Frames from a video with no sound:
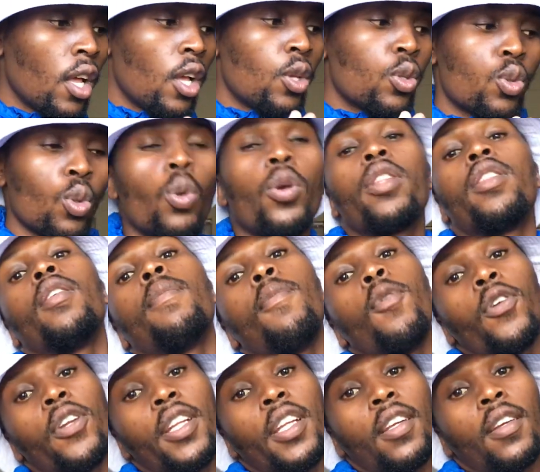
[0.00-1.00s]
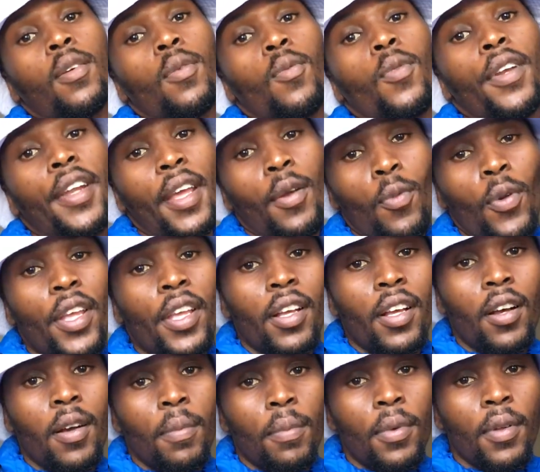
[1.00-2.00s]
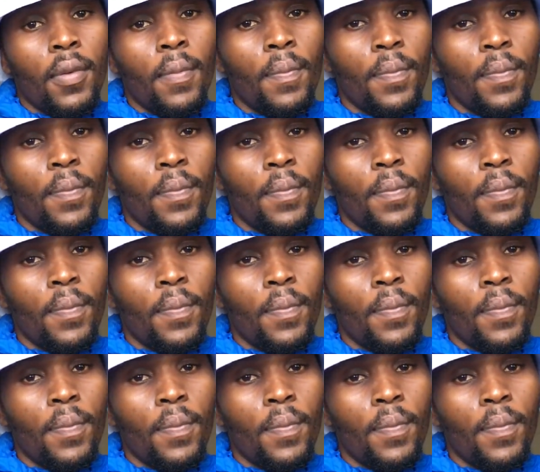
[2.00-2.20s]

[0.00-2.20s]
So in the morning when I wake up,